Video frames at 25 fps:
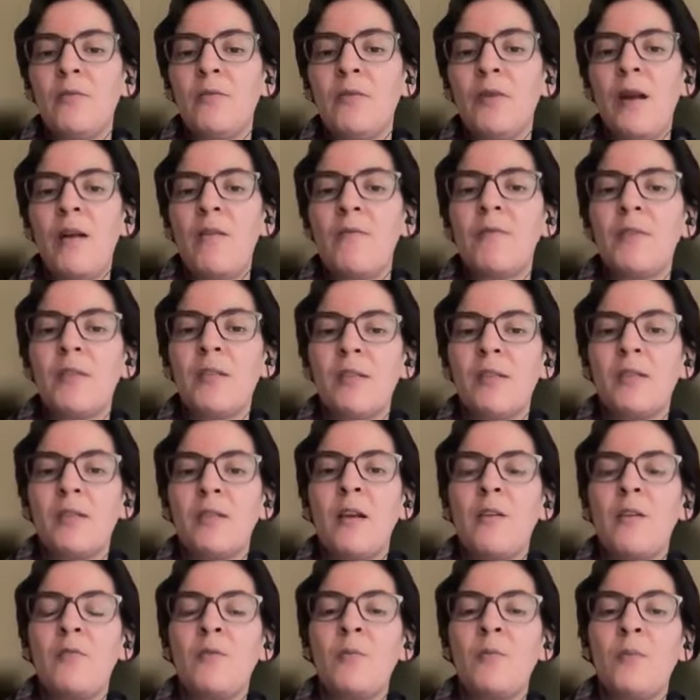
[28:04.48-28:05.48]
for African
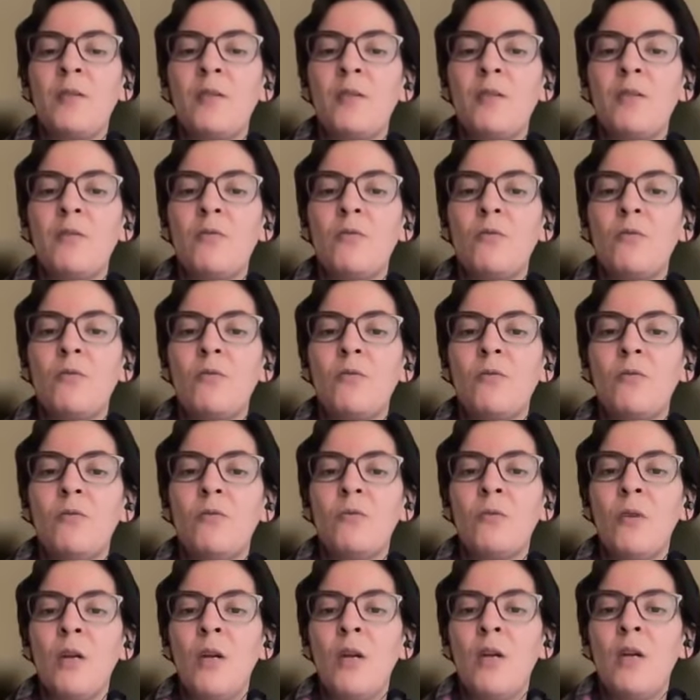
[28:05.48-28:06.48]
governments
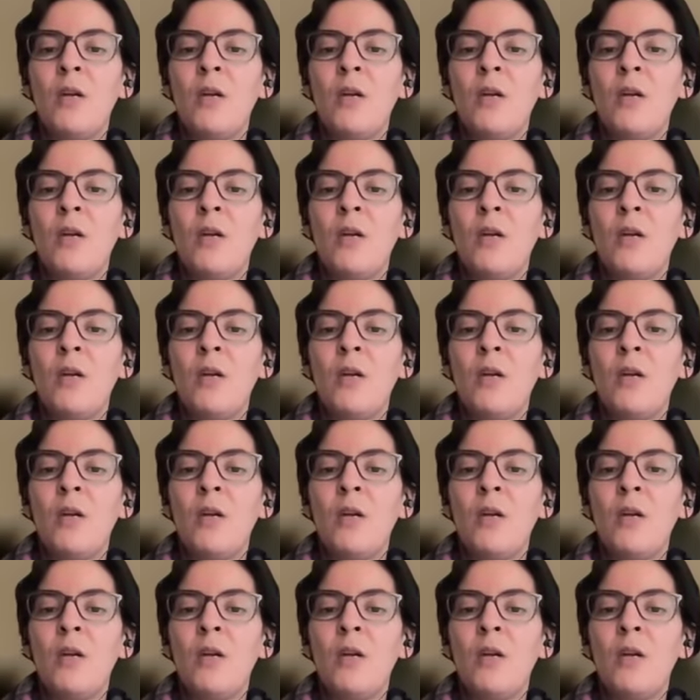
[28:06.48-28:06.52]
to